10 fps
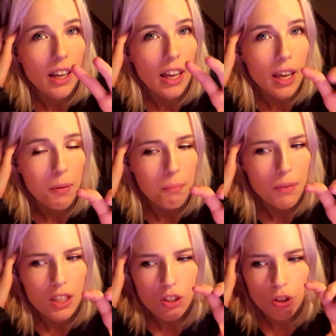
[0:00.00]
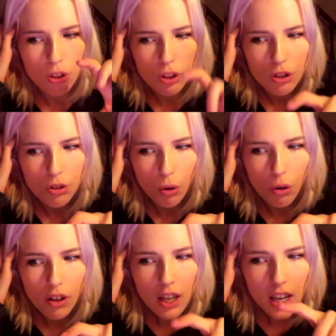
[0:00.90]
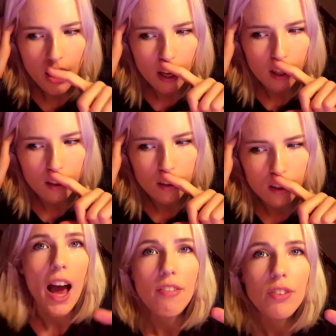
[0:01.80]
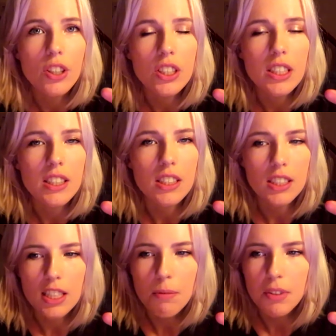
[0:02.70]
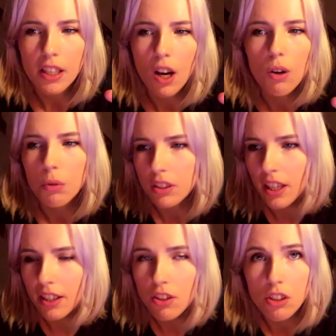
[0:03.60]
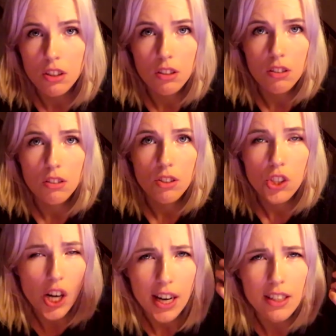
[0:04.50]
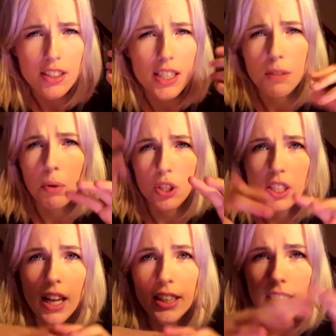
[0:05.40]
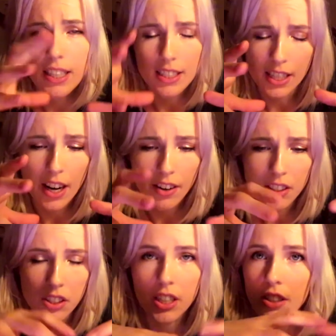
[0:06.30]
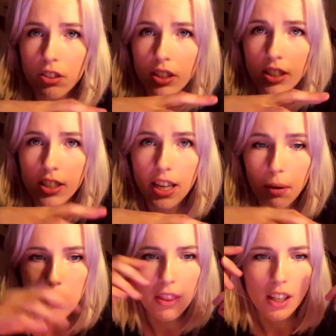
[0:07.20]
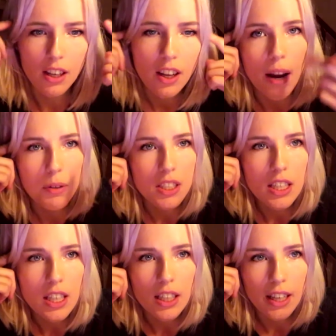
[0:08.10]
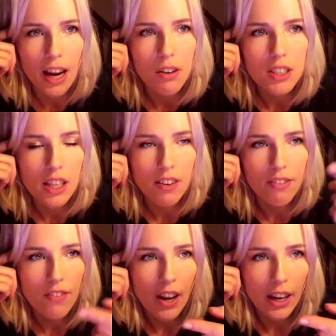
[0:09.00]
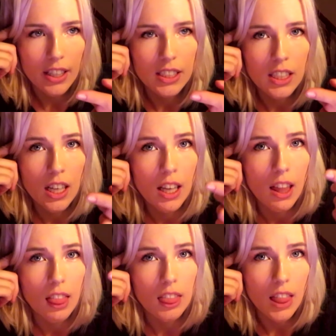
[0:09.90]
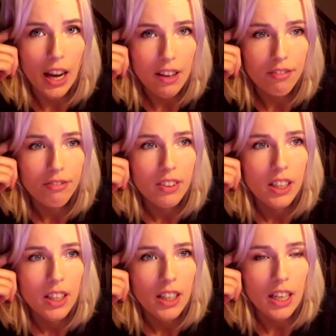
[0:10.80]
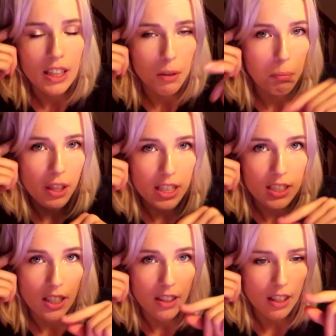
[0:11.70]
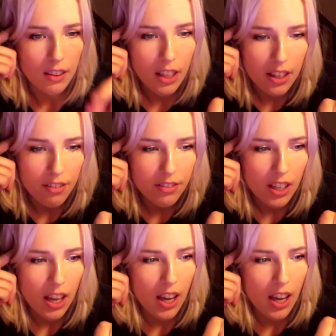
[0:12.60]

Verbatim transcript: him into the story, and at first it just seems like, oh well, yeah, you just change his personality and his character into this thing. But then I was thinking, like, how does that affect life in the place that they live,